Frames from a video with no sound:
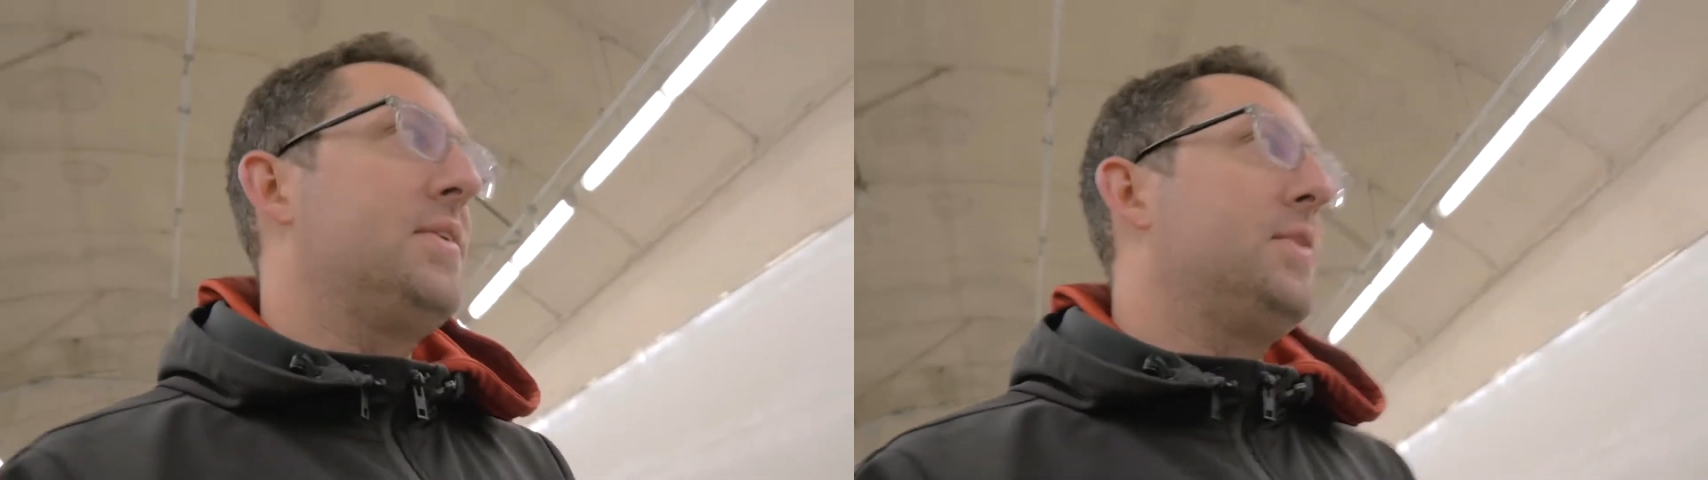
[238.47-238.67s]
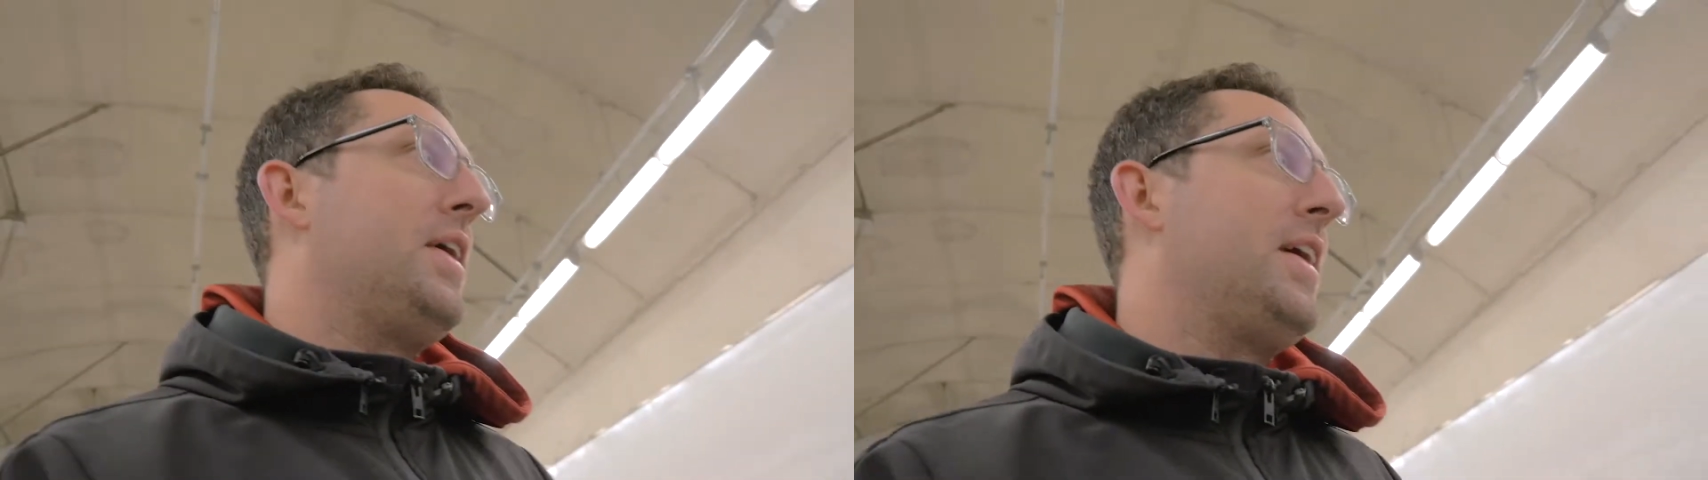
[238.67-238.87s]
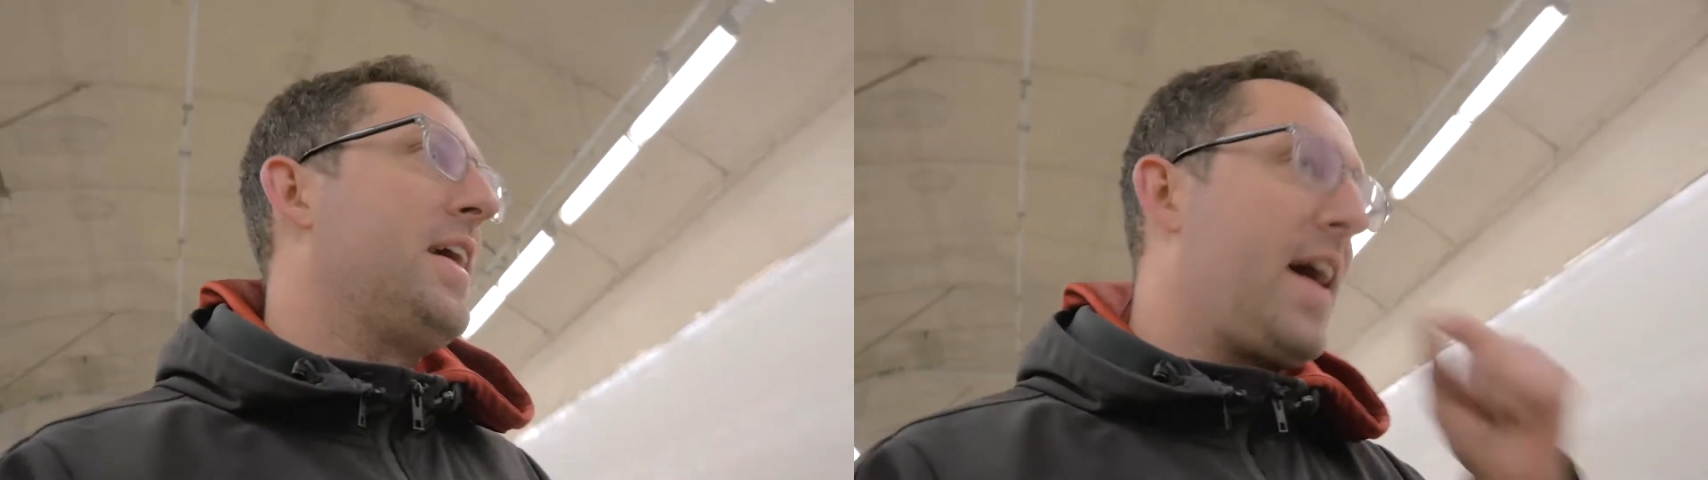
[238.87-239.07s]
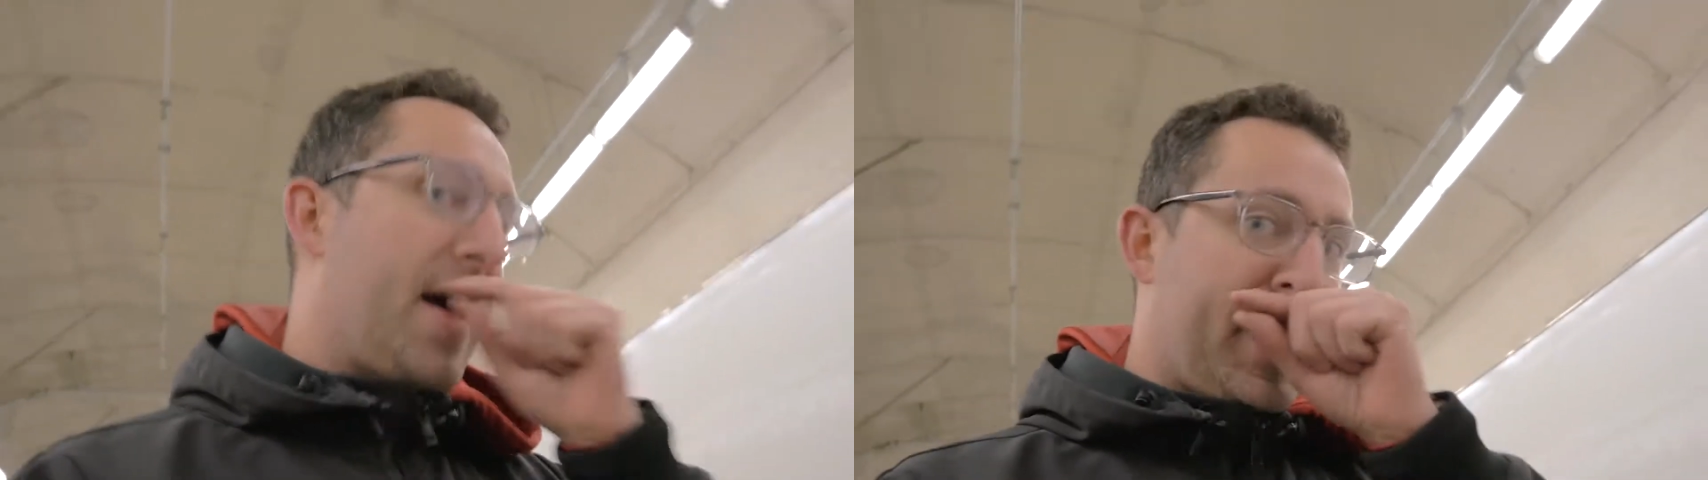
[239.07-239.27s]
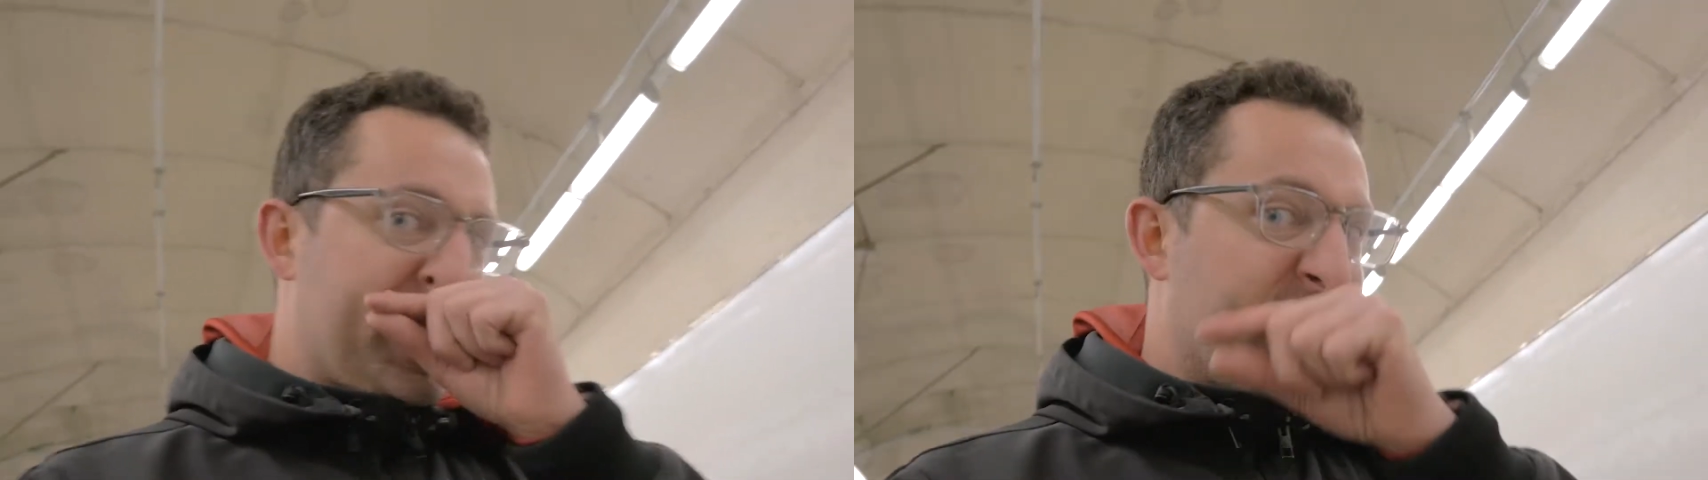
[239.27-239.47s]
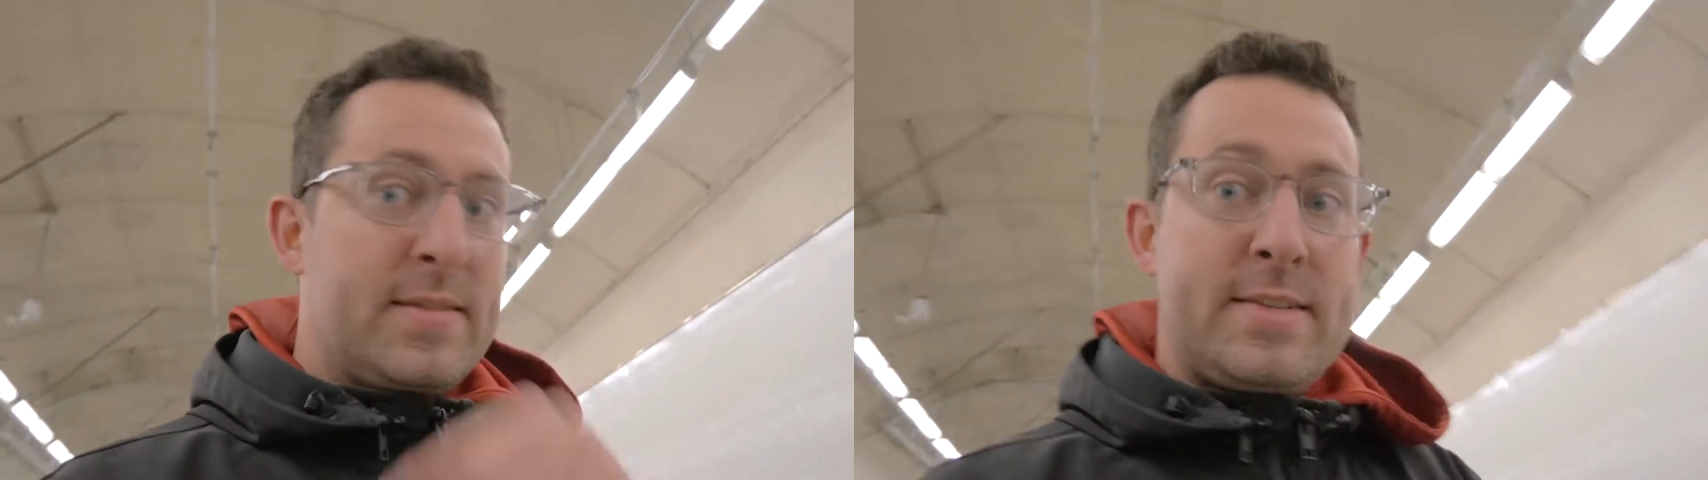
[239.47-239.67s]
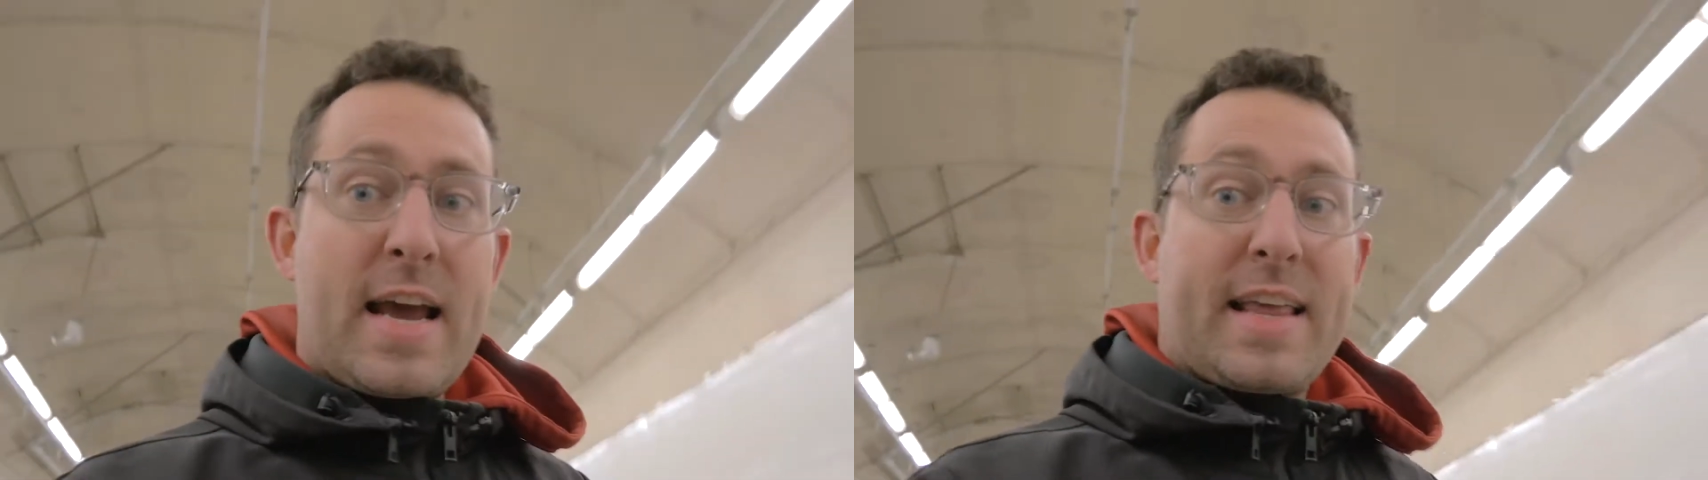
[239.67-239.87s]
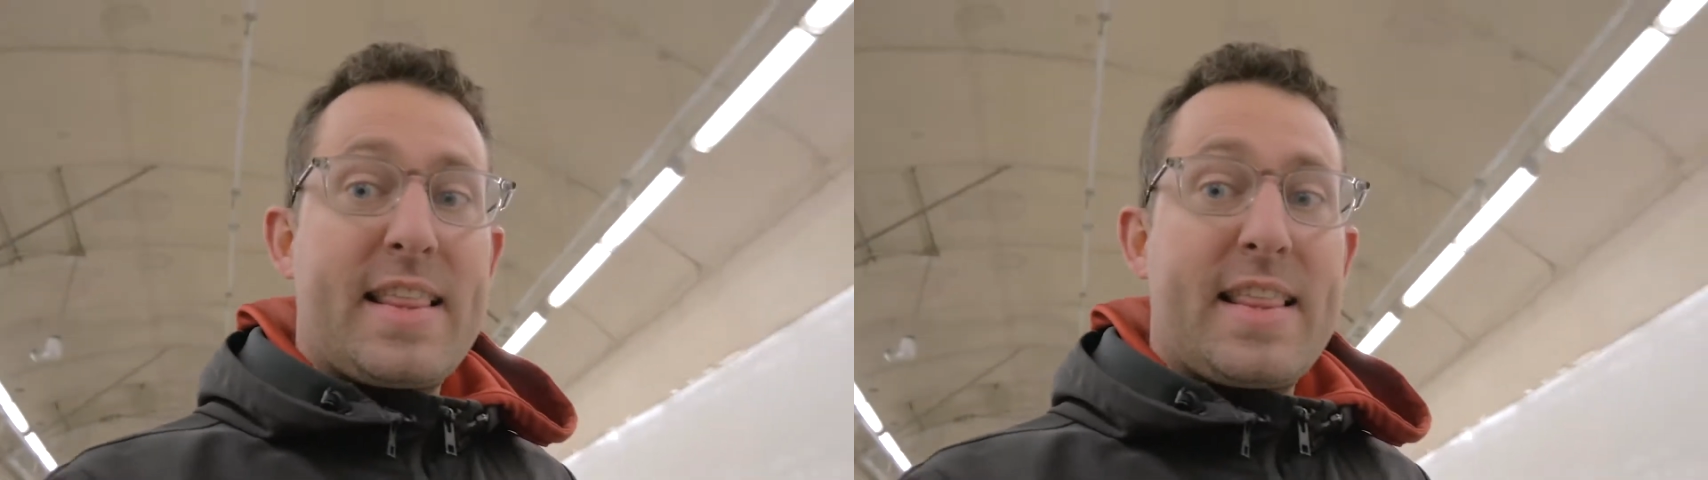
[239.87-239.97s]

we're checking